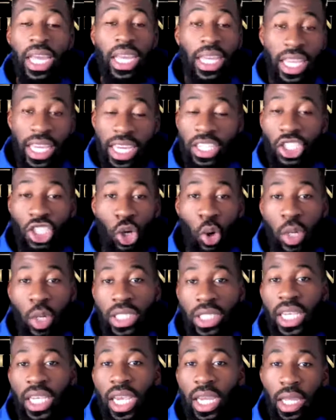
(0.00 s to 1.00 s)
Get your
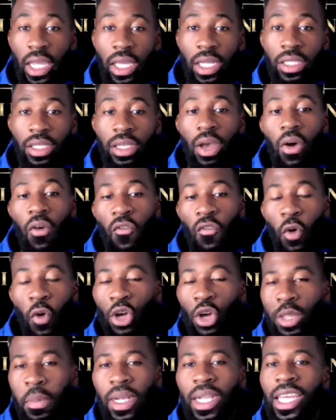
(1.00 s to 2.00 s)
tickets
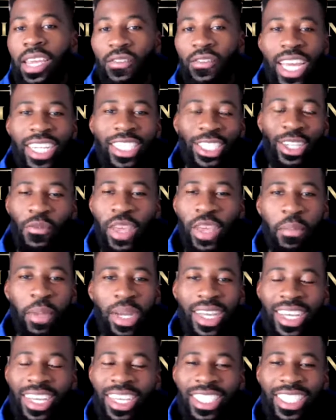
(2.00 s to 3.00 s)
for the Believe Nation event,
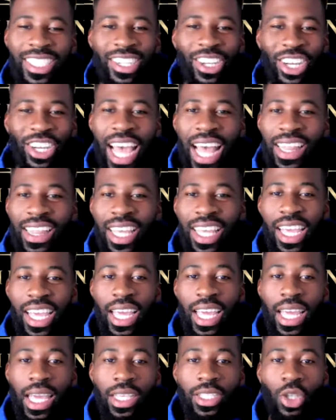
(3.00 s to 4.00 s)
because look, that
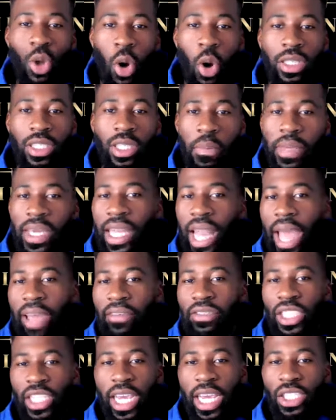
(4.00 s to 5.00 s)
thing is going to be
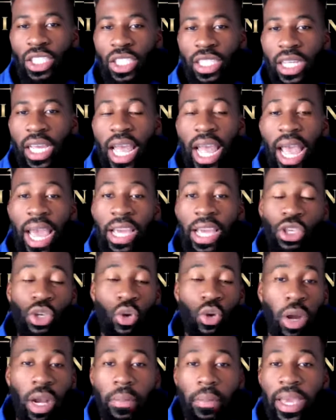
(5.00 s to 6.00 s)
life-changing, and
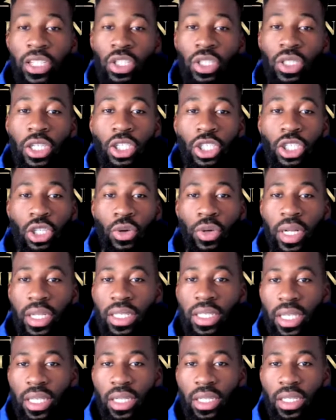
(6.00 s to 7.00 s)
you want to make sure that you're in
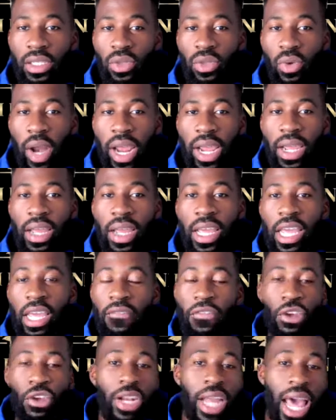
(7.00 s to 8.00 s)
attendance, right?
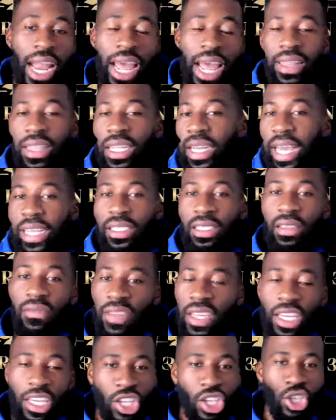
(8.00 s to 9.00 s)
If you're not at the next
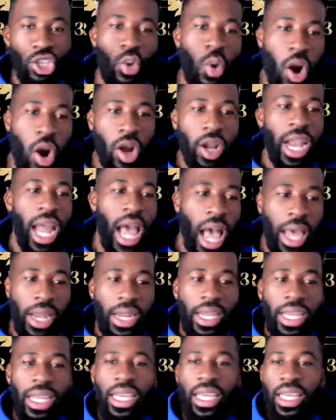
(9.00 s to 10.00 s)
event, you are
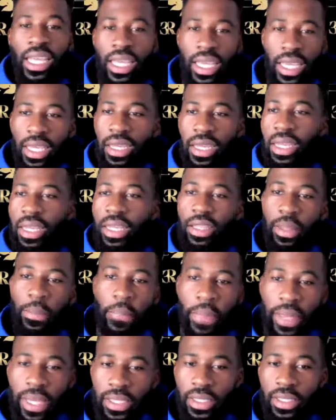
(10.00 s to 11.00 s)
not in the
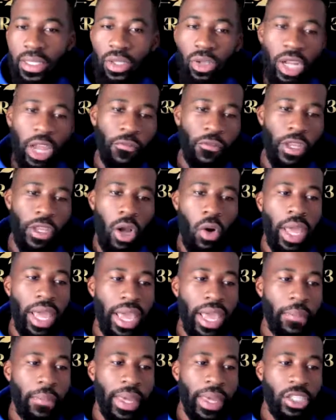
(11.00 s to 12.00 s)
business. So definitely go
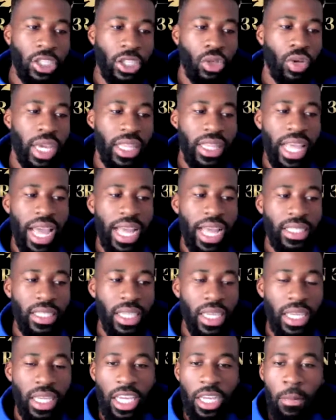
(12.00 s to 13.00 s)
ahead, make sure you get that
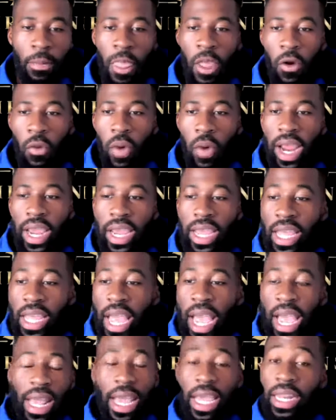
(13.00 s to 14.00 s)
ticket, right?
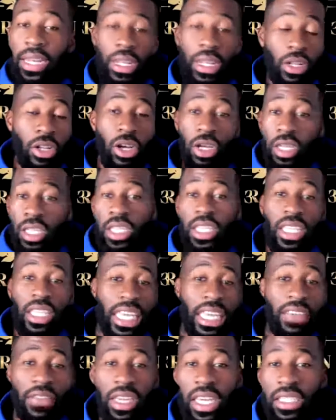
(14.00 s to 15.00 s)
And look,
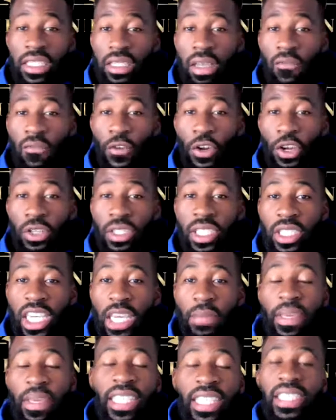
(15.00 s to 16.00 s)
even get some for your
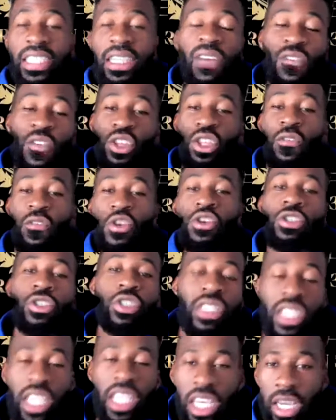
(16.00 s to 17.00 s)
team. Get some for the
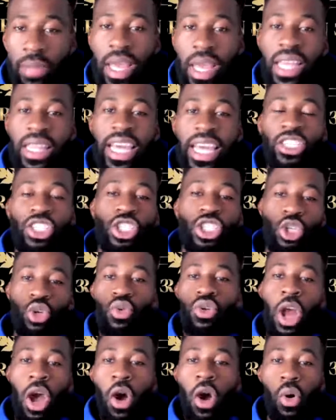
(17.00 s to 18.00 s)
future team that
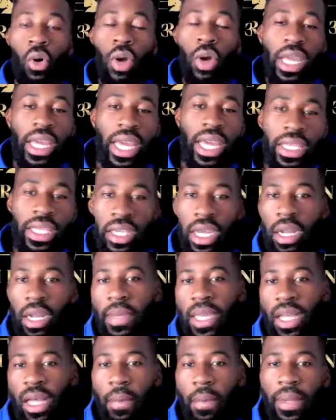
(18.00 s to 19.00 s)
you know is going to
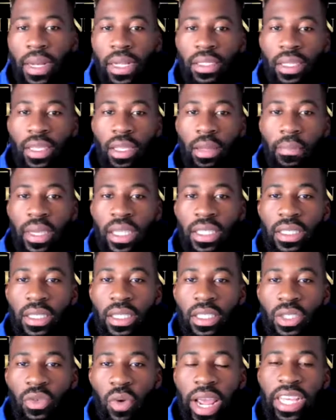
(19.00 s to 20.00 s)
be coming into the
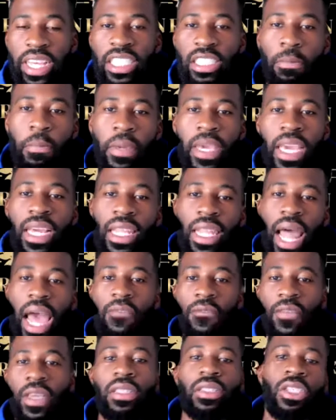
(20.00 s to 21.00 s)
business, right? Speak
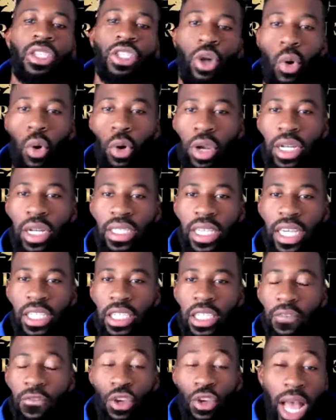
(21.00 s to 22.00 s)
life into your
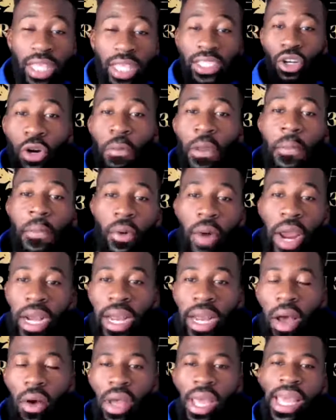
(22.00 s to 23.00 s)
organization. If you got people
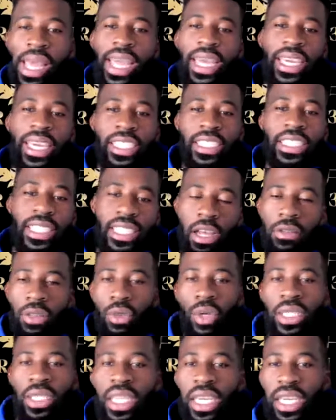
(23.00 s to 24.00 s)
right now, get
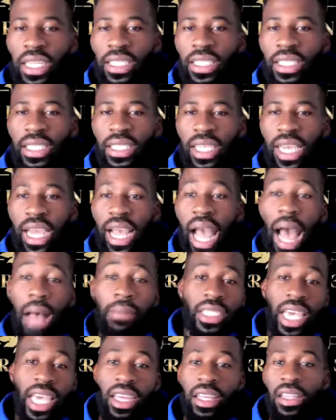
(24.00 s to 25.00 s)
yourself 3 tickets and say,
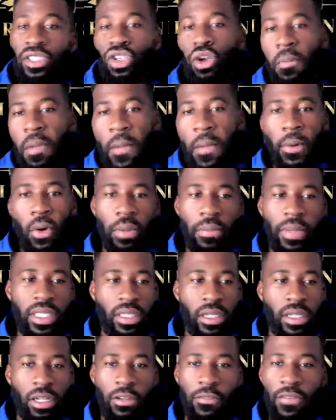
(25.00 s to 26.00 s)
I'm taking 2 people with me
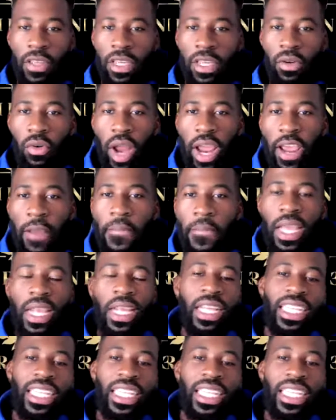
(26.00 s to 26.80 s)
to the event, right?